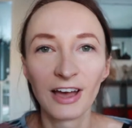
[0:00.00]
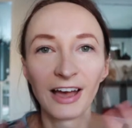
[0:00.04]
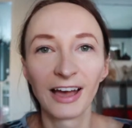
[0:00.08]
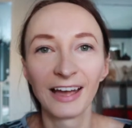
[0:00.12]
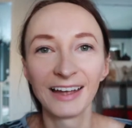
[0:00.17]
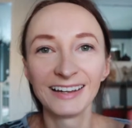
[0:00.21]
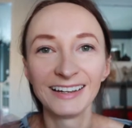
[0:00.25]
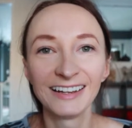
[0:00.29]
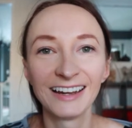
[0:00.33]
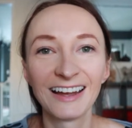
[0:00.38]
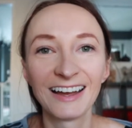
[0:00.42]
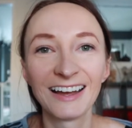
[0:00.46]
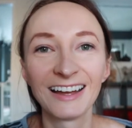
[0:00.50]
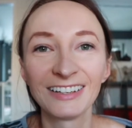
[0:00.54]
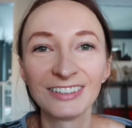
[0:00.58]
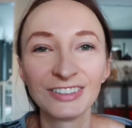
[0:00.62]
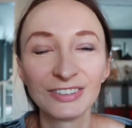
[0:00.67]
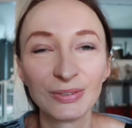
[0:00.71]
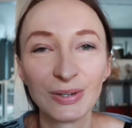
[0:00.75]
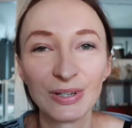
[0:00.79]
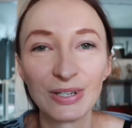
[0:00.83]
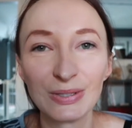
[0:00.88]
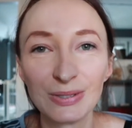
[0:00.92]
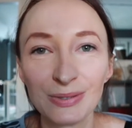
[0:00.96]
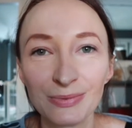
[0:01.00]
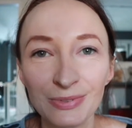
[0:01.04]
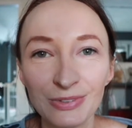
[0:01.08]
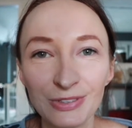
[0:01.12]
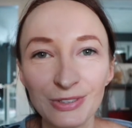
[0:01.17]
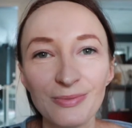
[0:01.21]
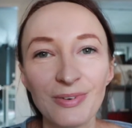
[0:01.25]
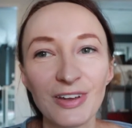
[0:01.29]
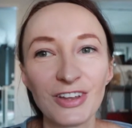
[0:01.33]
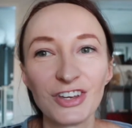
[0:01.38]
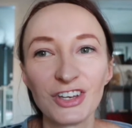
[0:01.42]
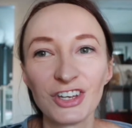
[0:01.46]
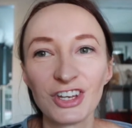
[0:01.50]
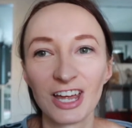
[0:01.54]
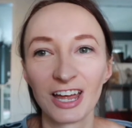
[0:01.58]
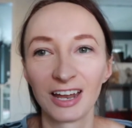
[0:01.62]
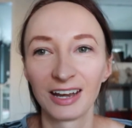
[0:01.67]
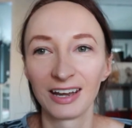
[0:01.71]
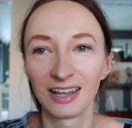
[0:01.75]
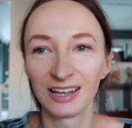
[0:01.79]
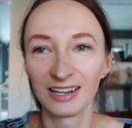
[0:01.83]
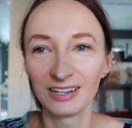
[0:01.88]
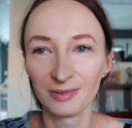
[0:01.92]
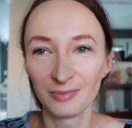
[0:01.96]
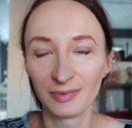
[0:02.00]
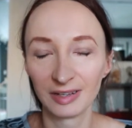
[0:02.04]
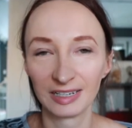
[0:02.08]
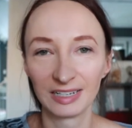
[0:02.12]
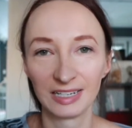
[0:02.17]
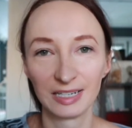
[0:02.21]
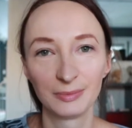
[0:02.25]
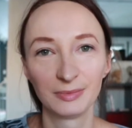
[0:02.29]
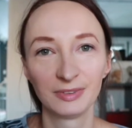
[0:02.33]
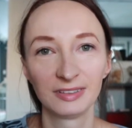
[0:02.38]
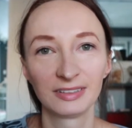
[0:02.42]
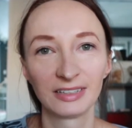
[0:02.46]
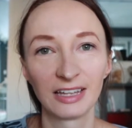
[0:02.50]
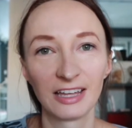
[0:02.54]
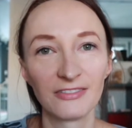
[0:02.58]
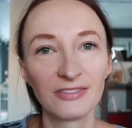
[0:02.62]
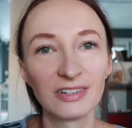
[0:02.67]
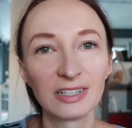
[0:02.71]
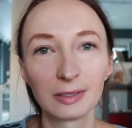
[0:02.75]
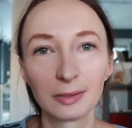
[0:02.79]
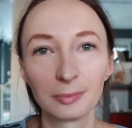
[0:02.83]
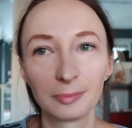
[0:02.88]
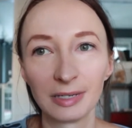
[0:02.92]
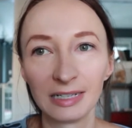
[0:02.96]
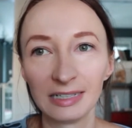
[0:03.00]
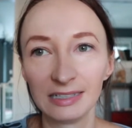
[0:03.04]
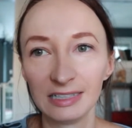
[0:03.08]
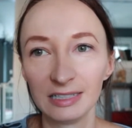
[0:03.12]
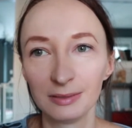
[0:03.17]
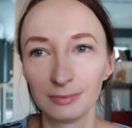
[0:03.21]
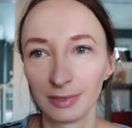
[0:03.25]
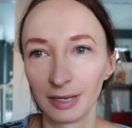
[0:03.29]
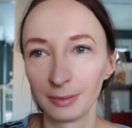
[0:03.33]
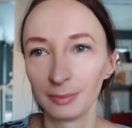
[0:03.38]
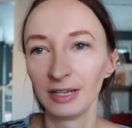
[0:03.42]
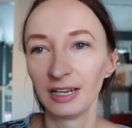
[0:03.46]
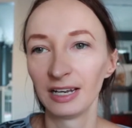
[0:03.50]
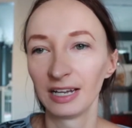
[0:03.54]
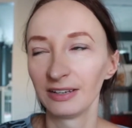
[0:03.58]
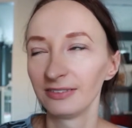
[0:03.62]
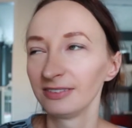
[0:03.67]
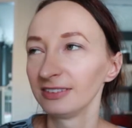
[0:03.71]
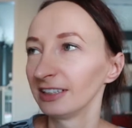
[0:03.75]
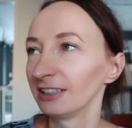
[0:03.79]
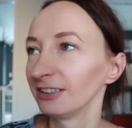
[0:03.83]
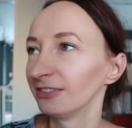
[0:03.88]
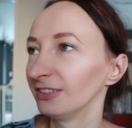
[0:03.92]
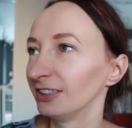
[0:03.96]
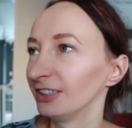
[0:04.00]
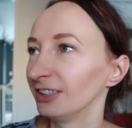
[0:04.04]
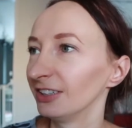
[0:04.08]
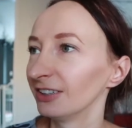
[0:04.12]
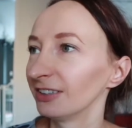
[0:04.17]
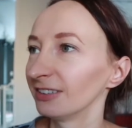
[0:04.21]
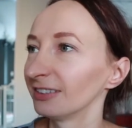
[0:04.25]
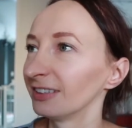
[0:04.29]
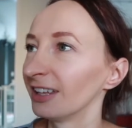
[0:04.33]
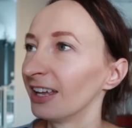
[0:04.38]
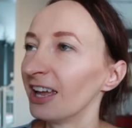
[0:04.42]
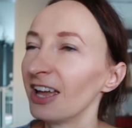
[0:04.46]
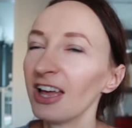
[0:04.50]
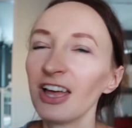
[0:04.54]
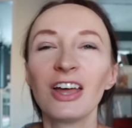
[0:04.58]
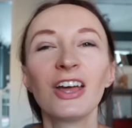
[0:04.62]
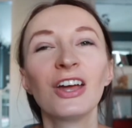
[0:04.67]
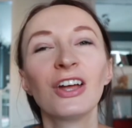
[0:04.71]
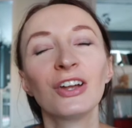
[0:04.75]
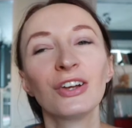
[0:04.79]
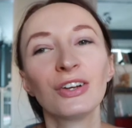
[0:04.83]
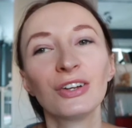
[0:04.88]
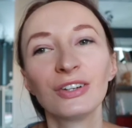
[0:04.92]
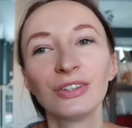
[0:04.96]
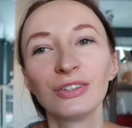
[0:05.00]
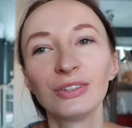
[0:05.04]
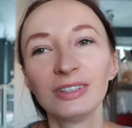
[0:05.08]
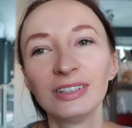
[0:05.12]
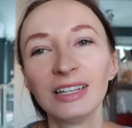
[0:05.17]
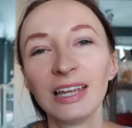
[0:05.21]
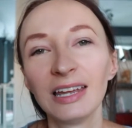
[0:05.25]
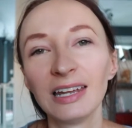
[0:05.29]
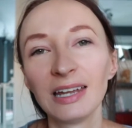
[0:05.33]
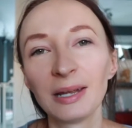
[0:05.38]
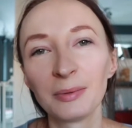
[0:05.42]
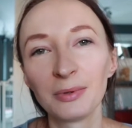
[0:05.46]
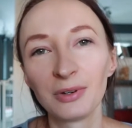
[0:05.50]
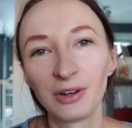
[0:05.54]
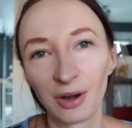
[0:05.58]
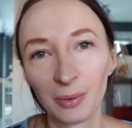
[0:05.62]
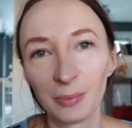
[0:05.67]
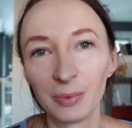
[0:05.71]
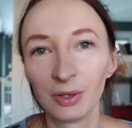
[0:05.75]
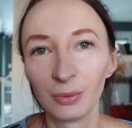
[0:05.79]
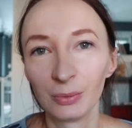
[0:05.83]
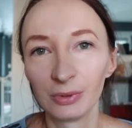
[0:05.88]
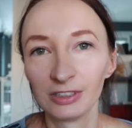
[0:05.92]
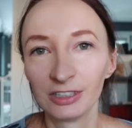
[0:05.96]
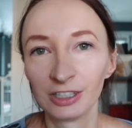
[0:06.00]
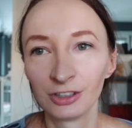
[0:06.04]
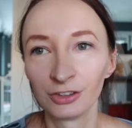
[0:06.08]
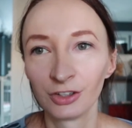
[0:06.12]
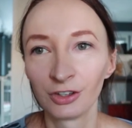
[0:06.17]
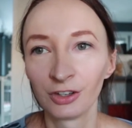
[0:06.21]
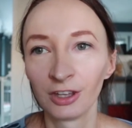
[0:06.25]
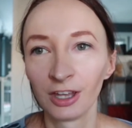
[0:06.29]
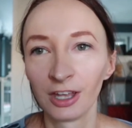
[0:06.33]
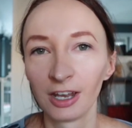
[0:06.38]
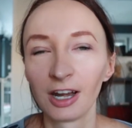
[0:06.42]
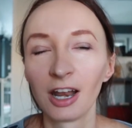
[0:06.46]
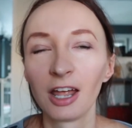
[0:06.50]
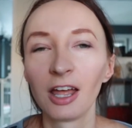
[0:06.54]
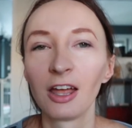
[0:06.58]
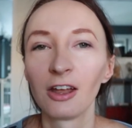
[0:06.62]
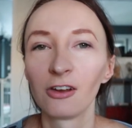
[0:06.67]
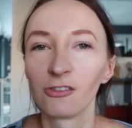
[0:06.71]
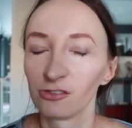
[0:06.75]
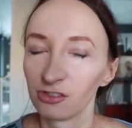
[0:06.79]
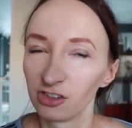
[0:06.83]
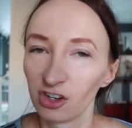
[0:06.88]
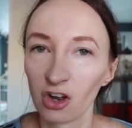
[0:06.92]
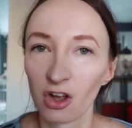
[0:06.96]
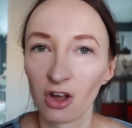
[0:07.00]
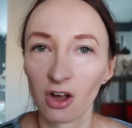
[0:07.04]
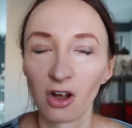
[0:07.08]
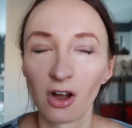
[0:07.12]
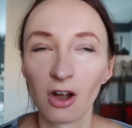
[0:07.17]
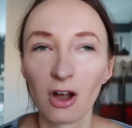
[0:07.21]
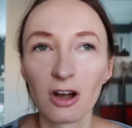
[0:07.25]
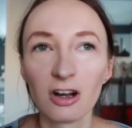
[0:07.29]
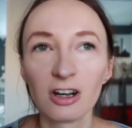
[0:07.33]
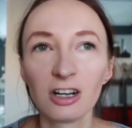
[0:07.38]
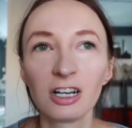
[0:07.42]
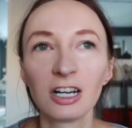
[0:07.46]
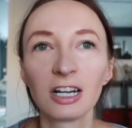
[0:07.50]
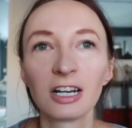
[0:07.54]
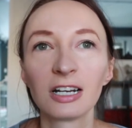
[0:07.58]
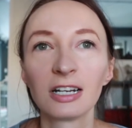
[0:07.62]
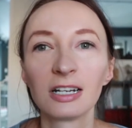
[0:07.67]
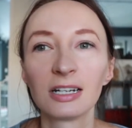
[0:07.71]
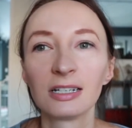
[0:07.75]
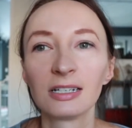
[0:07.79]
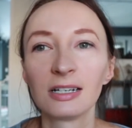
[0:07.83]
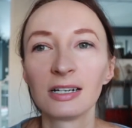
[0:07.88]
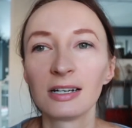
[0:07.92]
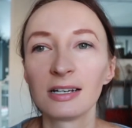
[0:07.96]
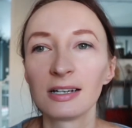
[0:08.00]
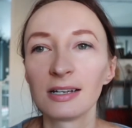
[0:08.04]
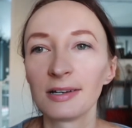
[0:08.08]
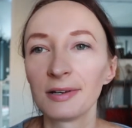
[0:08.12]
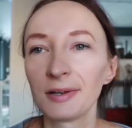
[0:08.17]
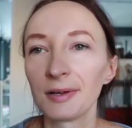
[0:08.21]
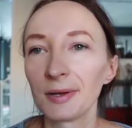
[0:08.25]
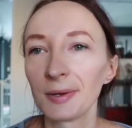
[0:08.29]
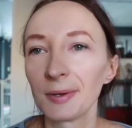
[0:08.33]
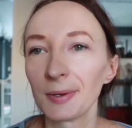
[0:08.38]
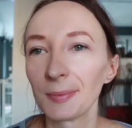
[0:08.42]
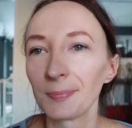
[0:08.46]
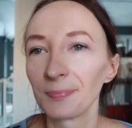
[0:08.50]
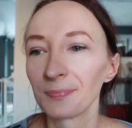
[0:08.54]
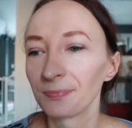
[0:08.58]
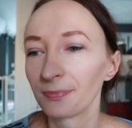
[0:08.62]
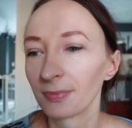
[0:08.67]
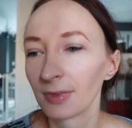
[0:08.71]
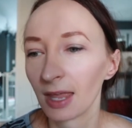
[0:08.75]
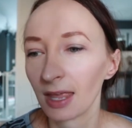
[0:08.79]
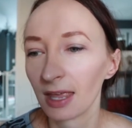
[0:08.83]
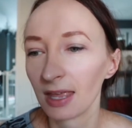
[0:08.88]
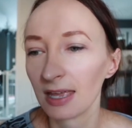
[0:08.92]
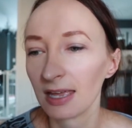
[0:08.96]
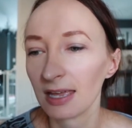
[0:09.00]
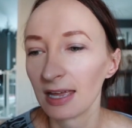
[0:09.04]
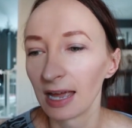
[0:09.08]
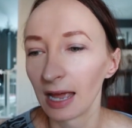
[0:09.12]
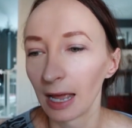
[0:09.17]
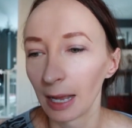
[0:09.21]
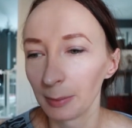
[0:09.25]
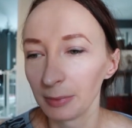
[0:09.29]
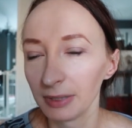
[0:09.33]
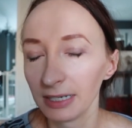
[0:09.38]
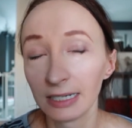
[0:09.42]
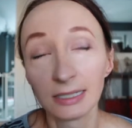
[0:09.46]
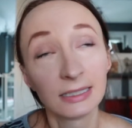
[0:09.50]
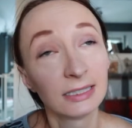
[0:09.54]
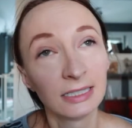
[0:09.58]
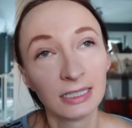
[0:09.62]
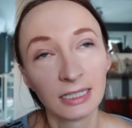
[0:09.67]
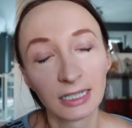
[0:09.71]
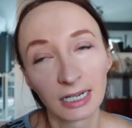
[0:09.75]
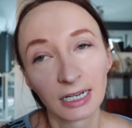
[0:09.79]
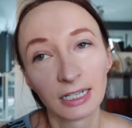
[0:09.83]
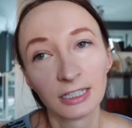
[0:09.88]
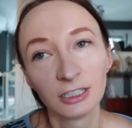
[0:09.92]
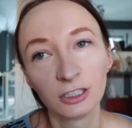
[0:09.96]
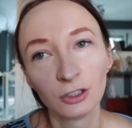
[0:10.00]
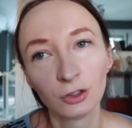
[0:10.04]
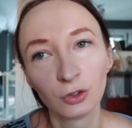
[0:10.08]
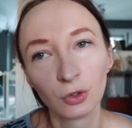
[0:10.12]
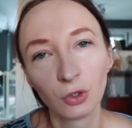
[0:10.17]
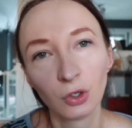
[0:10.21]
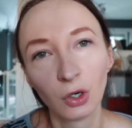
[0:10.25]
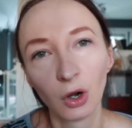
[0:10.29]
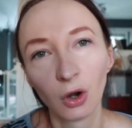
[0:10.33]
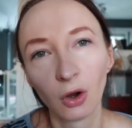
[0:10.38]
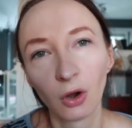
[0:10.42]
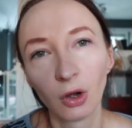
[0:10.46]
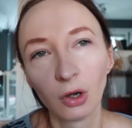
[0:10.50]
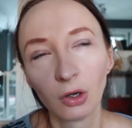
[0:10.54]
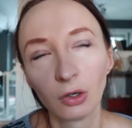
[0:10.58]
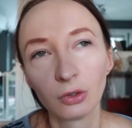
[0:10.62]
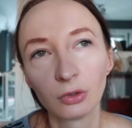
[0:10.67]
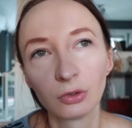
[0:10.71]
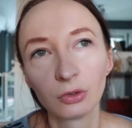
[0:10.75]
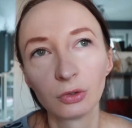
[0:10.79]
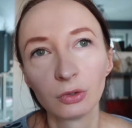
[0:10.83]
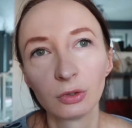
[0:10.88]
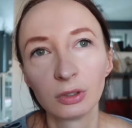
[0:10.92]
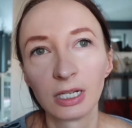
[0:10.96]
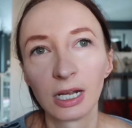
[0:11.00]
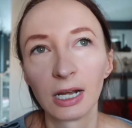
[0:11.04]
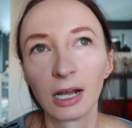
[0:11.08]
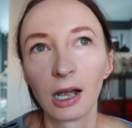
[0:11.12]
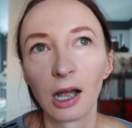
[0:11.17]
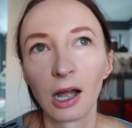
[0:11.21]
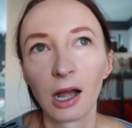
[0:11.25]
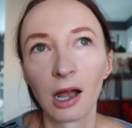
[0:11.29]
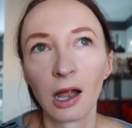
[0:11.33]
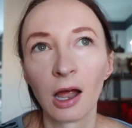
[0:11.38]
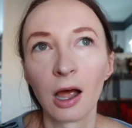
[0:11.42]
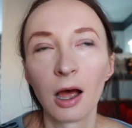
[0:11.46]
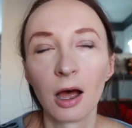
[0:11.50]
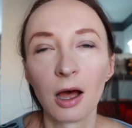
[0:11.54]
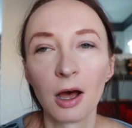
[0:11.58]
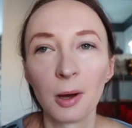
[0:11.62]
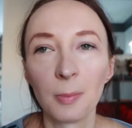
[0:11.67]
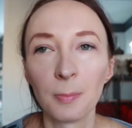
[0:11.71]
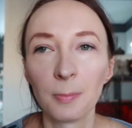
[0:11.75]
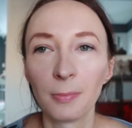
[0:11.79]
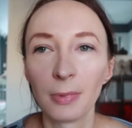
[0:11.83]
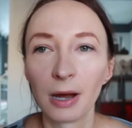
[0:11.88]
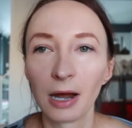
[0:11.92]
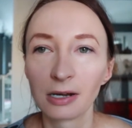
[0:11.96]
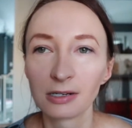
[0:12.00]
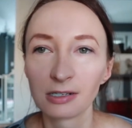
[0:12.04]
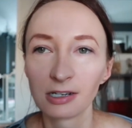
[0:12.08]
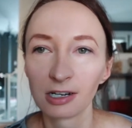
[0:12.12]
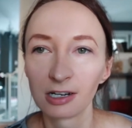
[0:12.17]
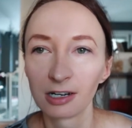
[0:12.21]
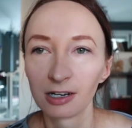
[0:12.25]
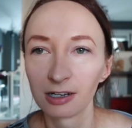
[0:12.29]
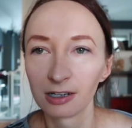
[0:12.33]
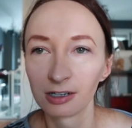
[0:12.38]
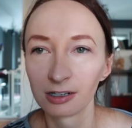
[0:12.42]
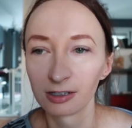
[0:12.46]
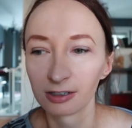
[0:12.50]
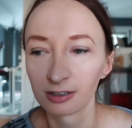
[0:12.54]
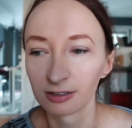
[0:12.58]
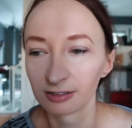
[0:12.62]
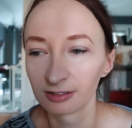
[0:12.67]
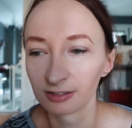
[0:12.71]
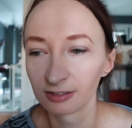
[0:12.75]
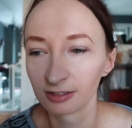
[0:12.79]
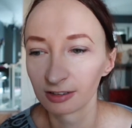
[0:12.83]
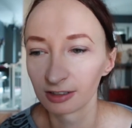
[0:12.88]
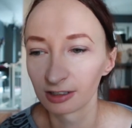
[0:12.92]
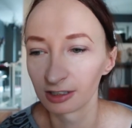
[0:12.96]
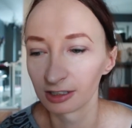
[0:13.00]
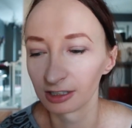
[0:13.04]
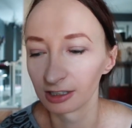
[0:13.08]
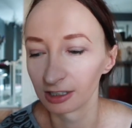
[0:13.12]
Hi guys, welcome to my channel. My name is Eva, I'm making mommy lifestyle videos. Today I'm coming with another vlog. I'm getting ready to go to like a mother's